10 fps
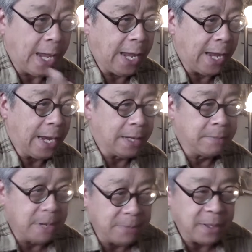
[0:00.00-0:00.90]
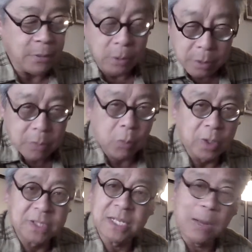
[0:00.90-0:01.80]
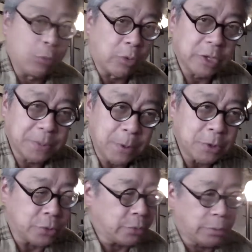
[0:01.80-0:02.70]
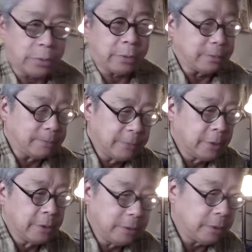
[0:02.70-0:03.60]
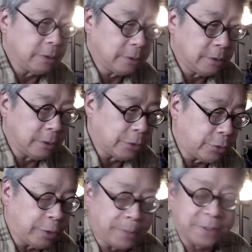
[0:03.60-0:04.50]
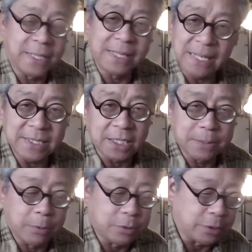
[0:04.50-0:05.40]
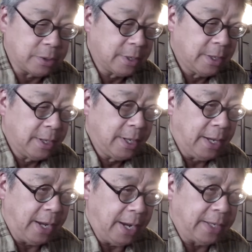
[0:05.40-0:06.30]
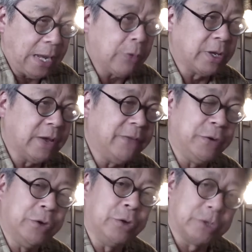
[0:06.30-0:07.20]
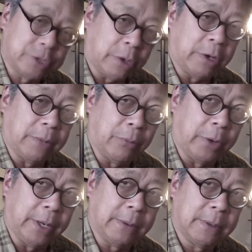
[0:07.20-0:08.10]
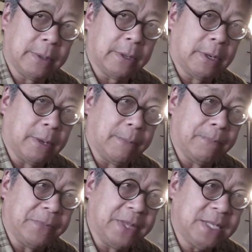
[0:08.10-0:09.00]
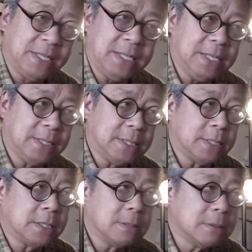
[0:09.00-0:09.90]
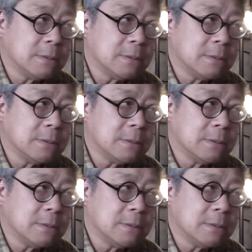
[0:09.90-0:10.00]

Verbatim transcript: And maybe one stop more exposure or you know 30% less exposure and that would give you your starting point um, this isn't